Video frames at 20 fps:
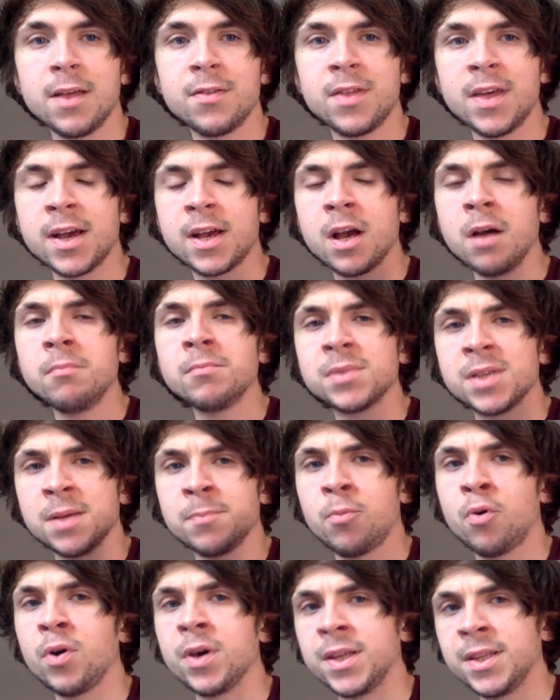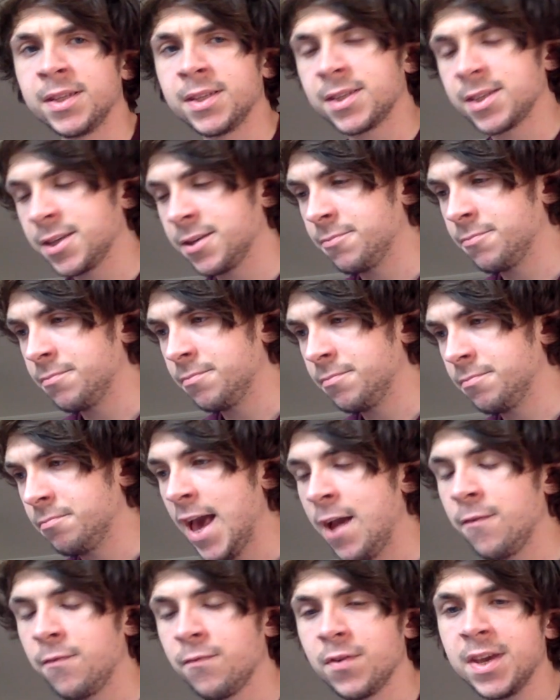There comes a point
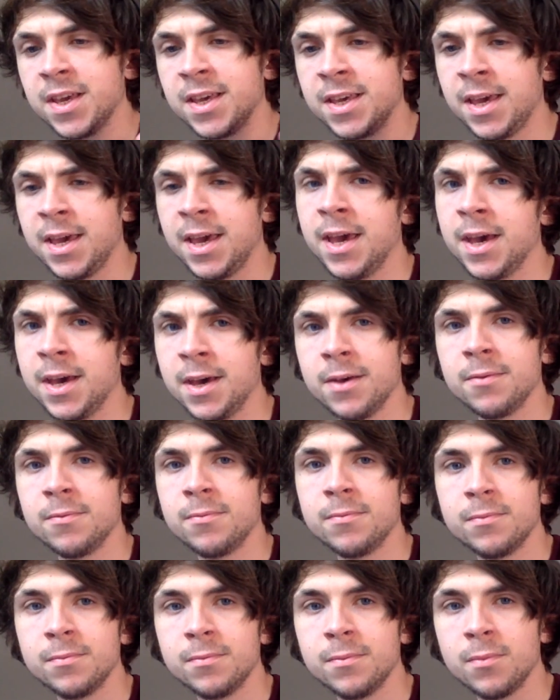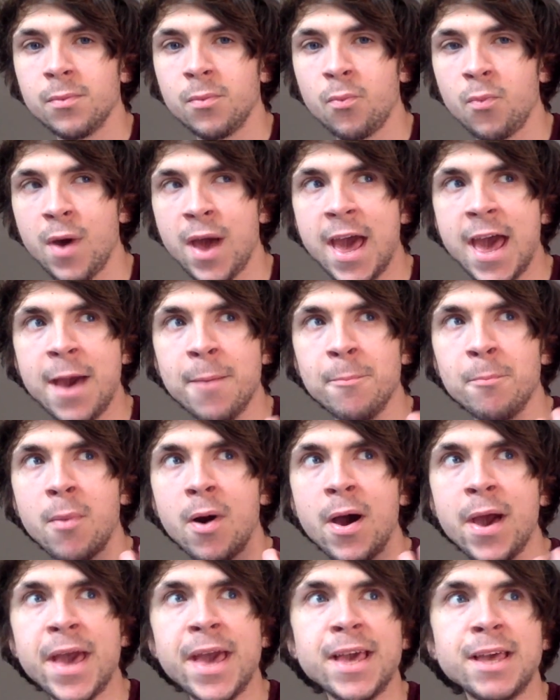every year where
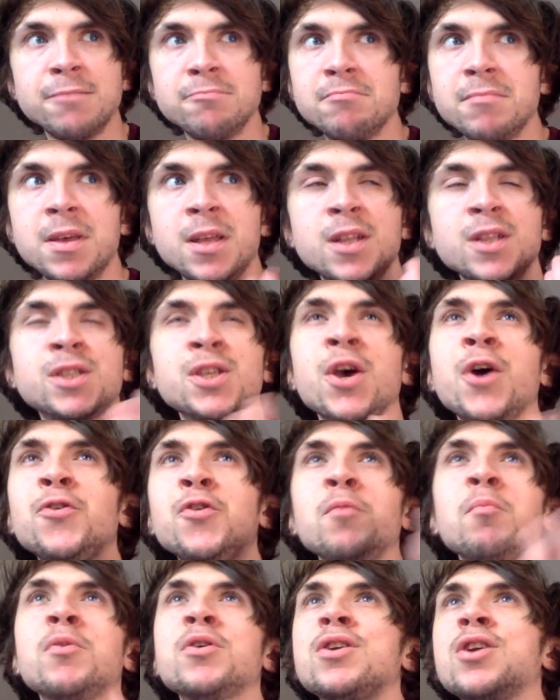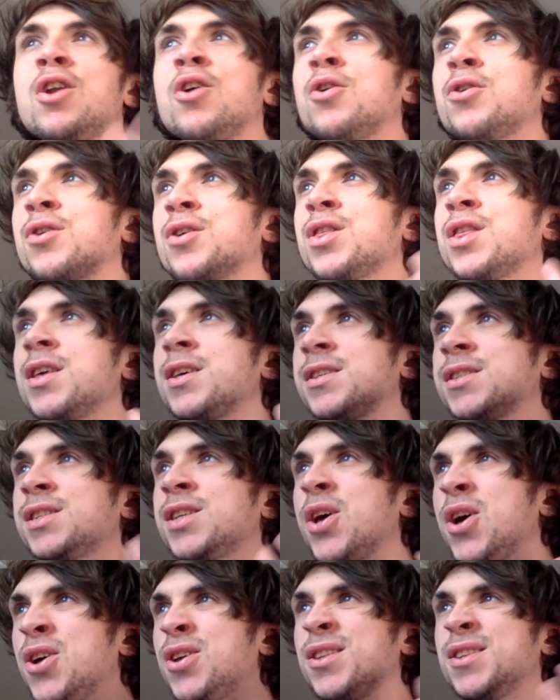my internal monologue just
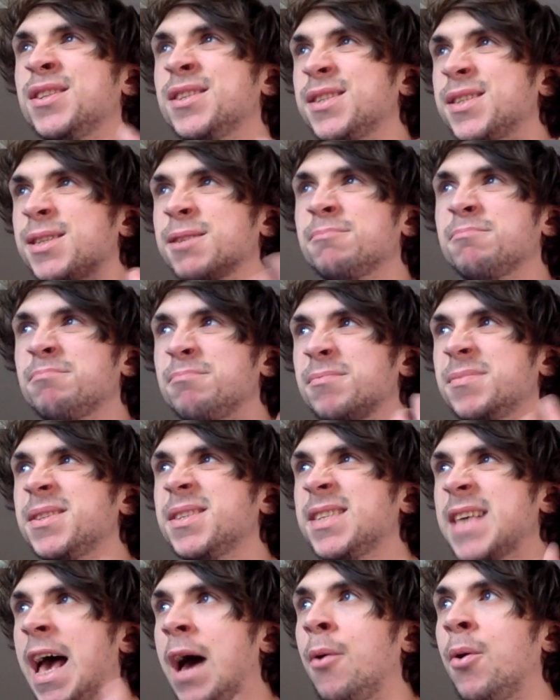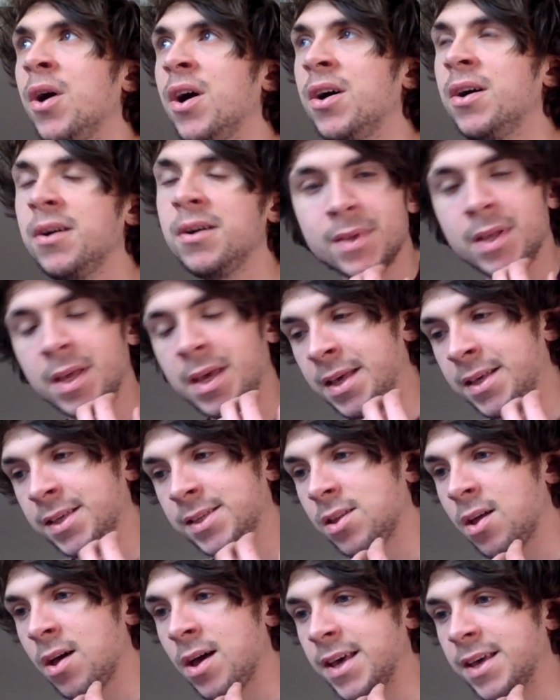turns sour.
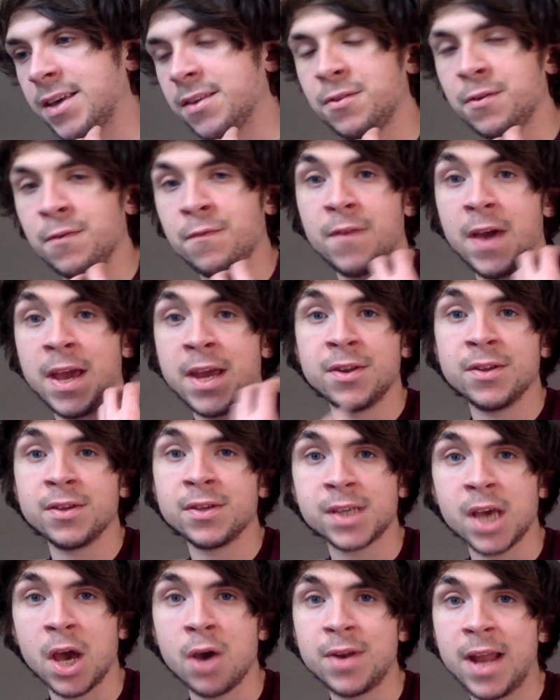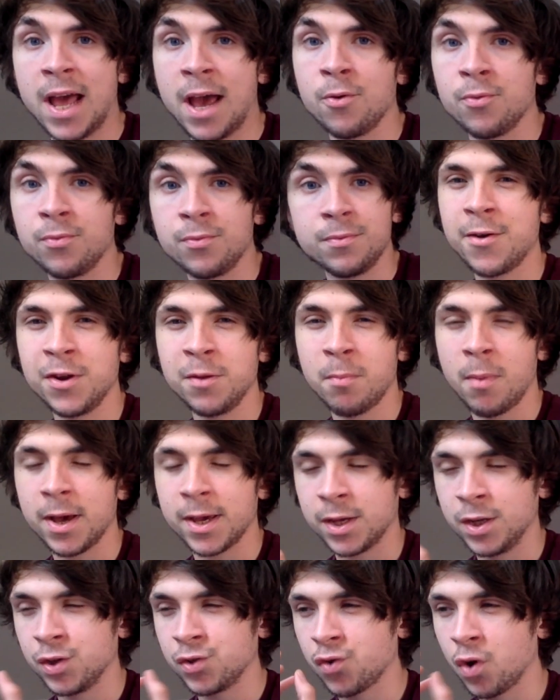It's like the faders go down in my
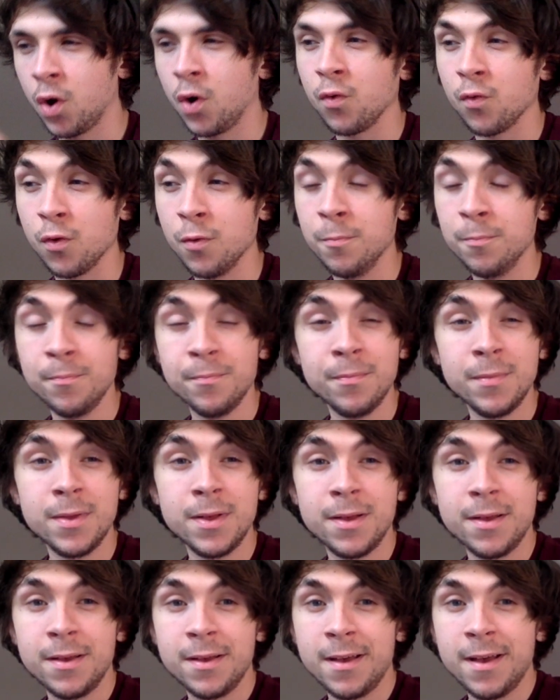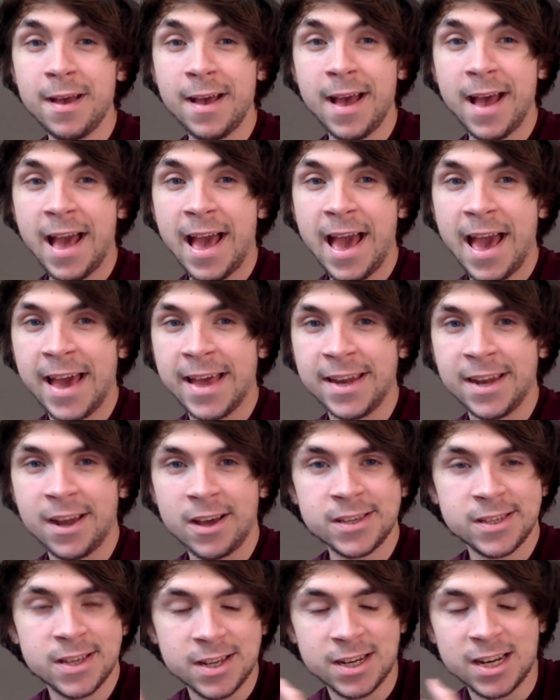control room and
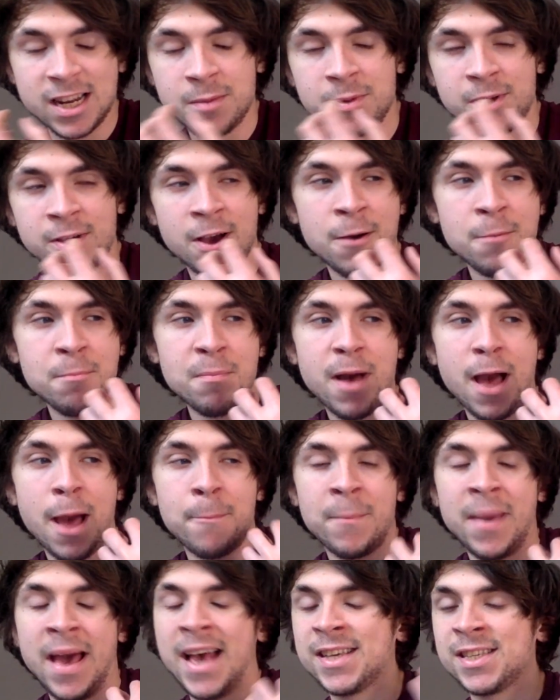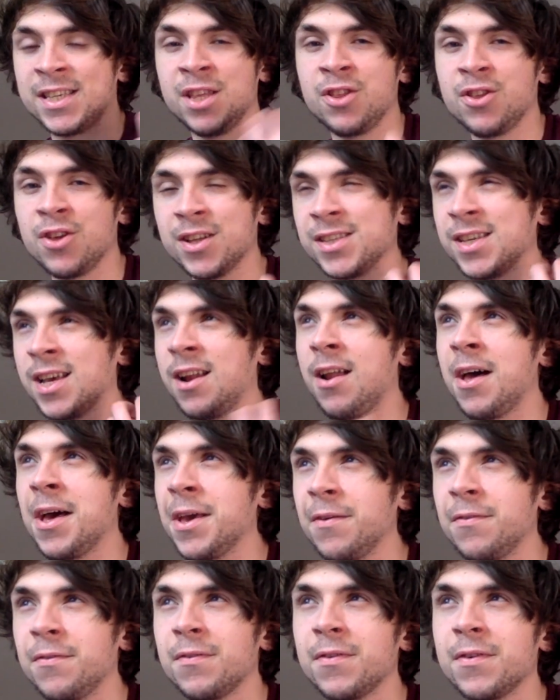I suddenly become a passenger to
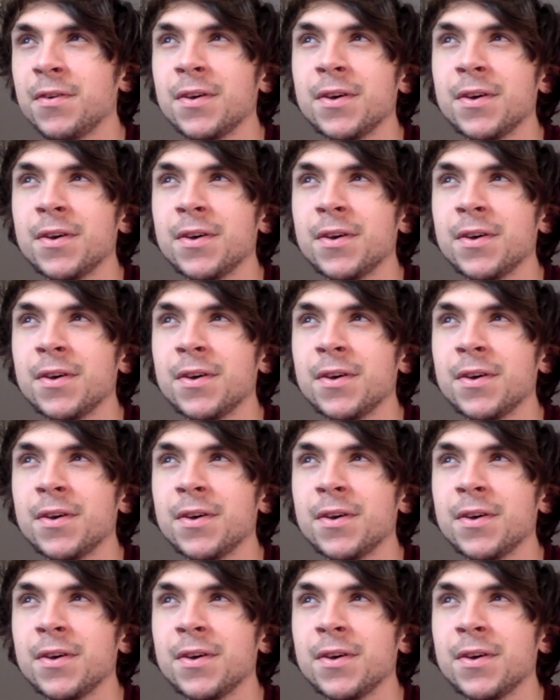life.